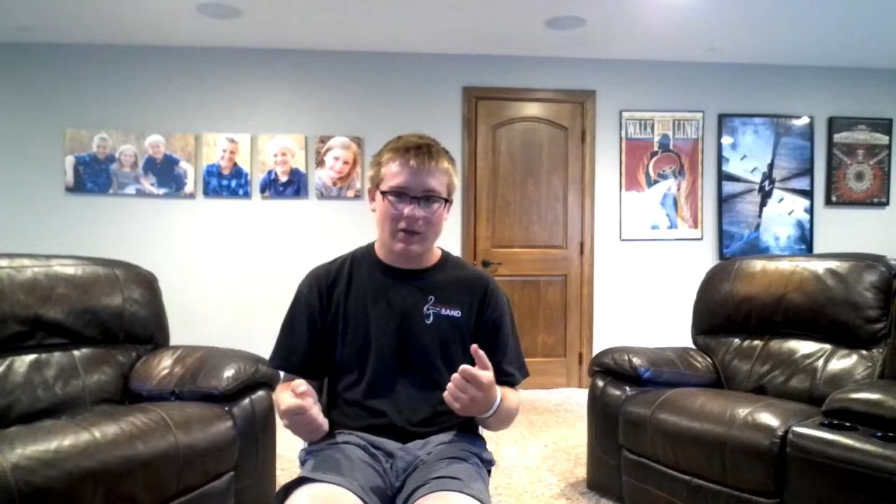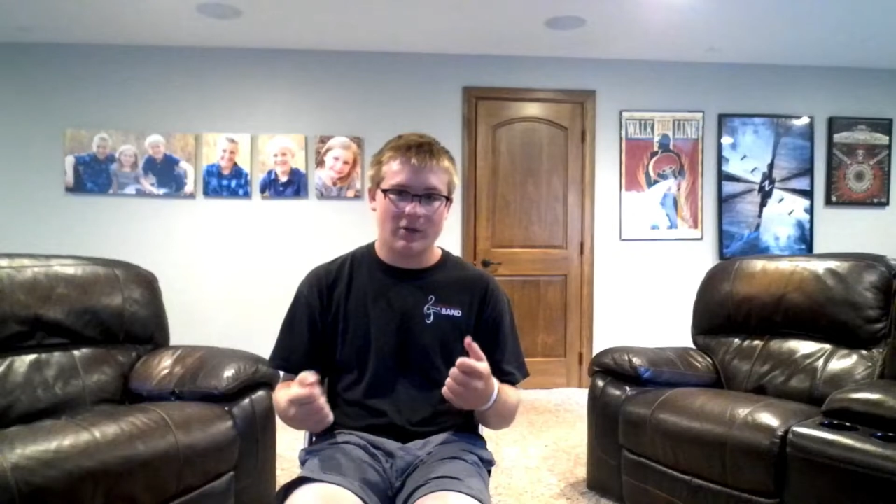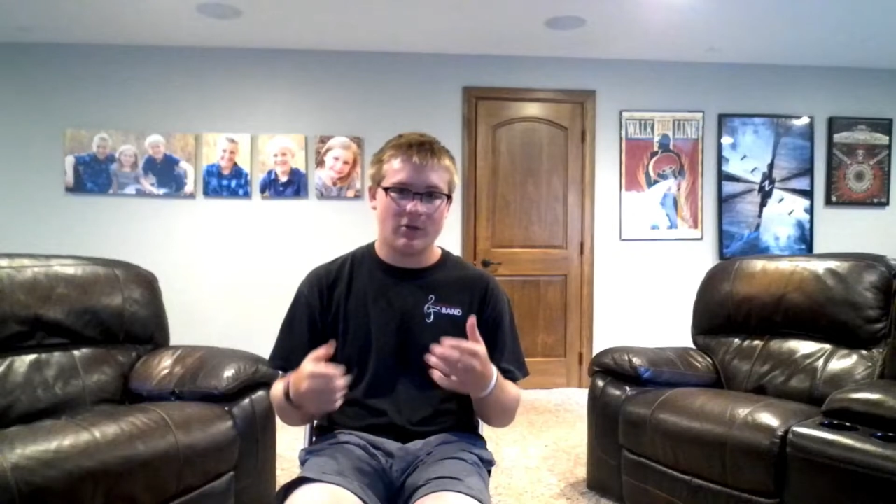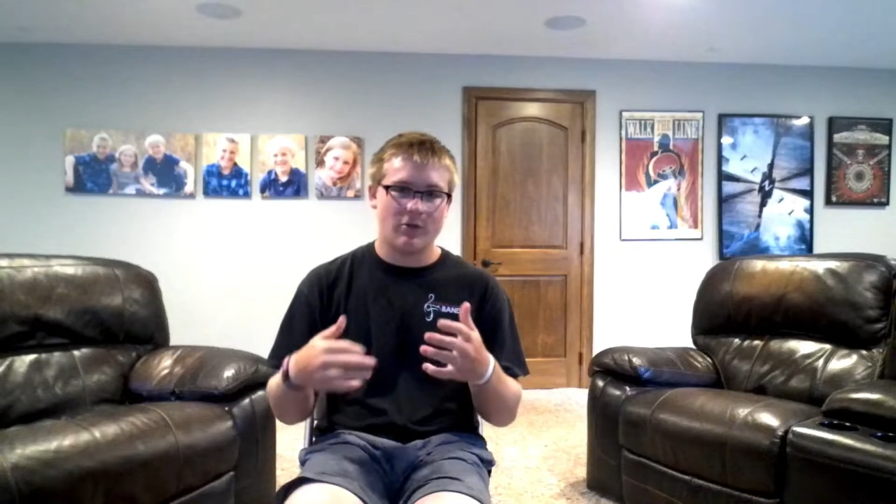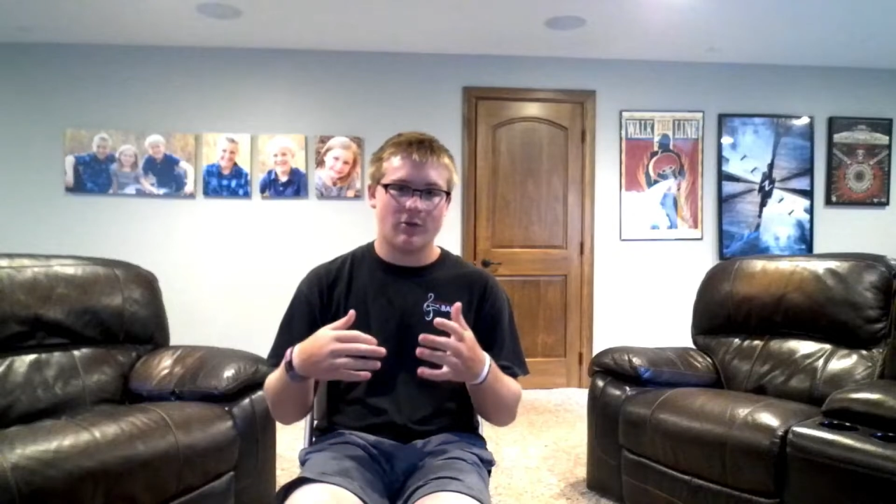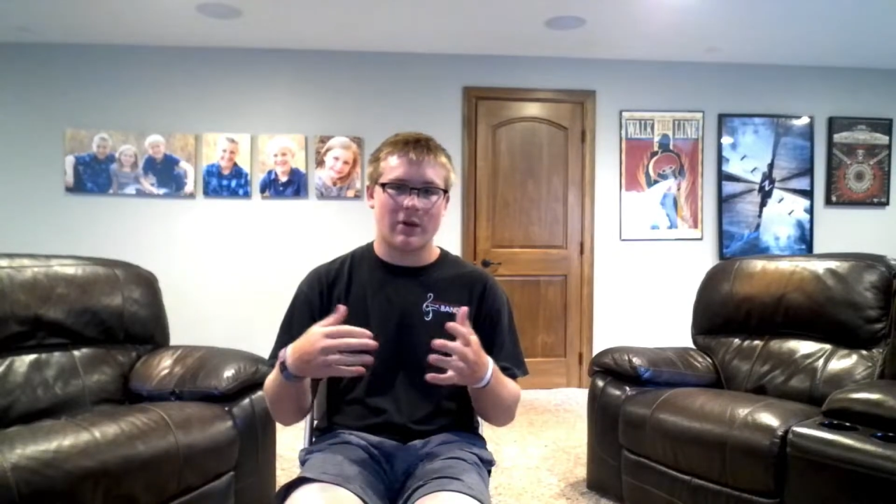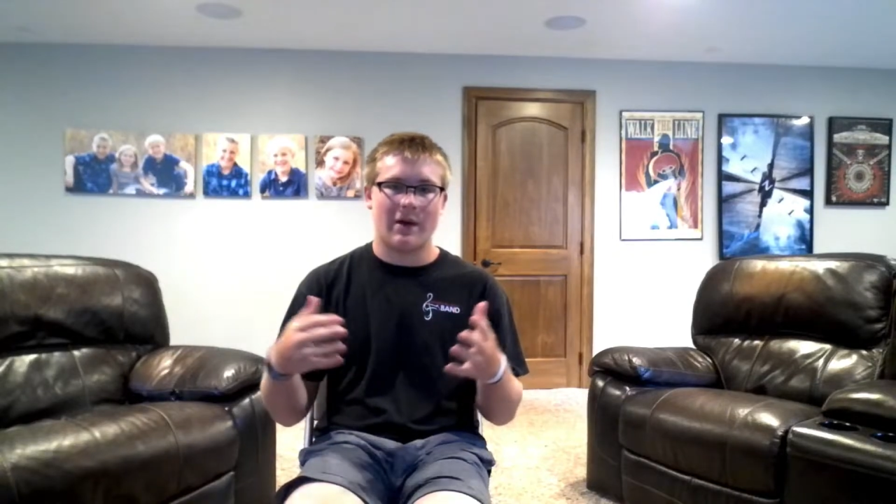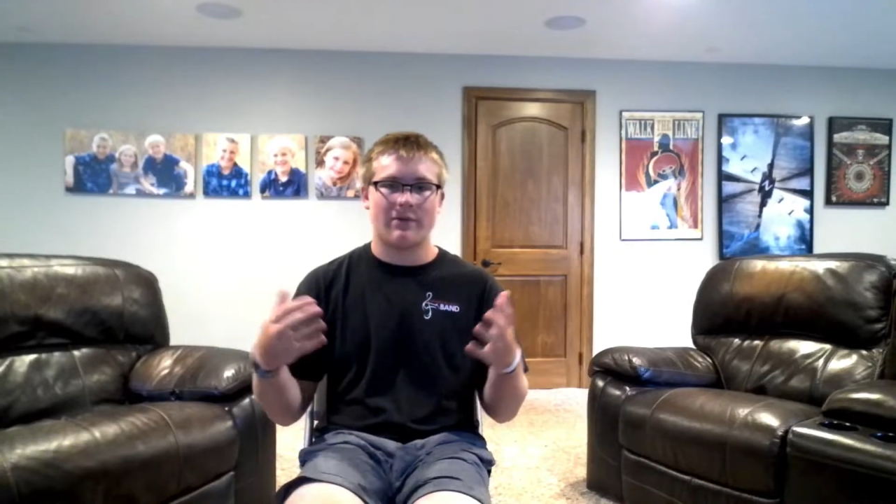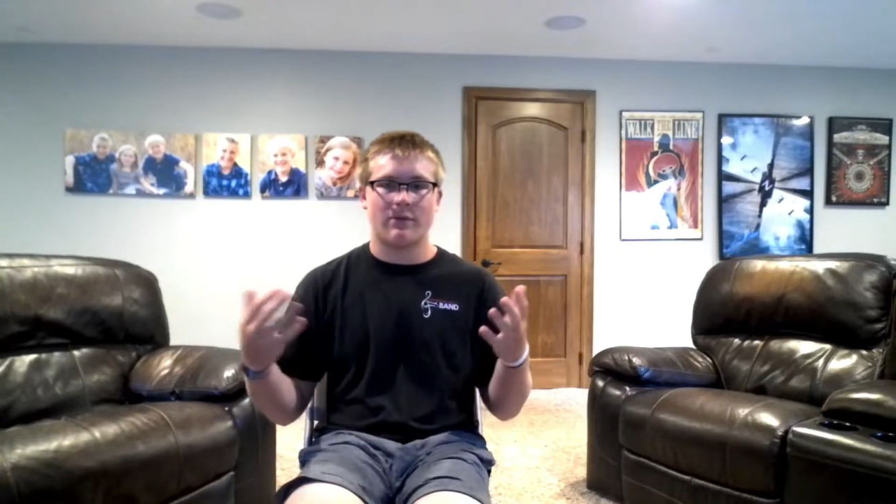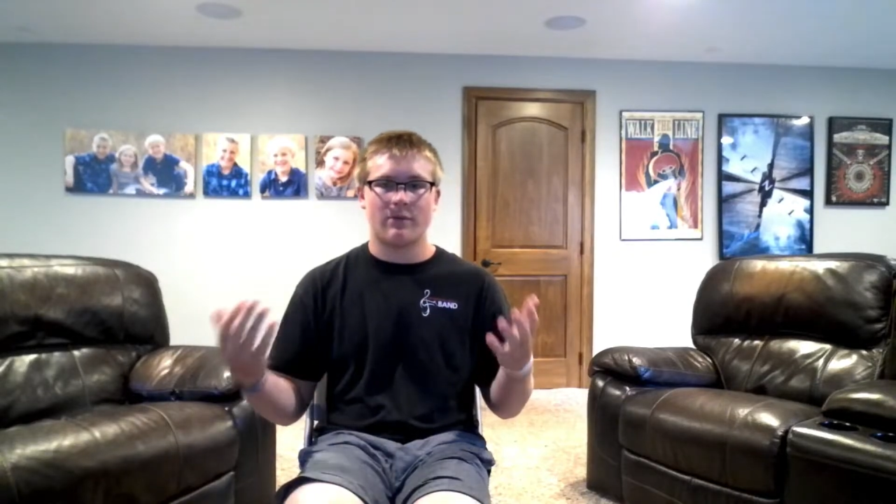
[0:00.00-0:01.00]
to
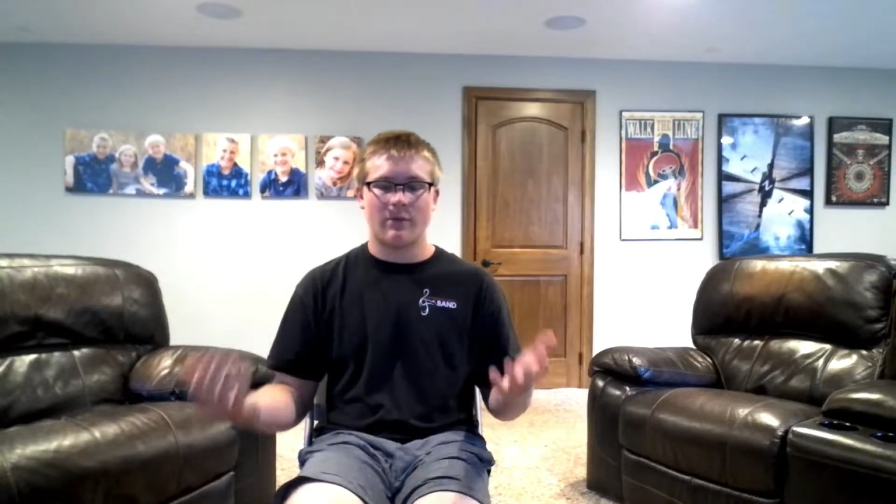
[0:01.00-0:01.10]
craft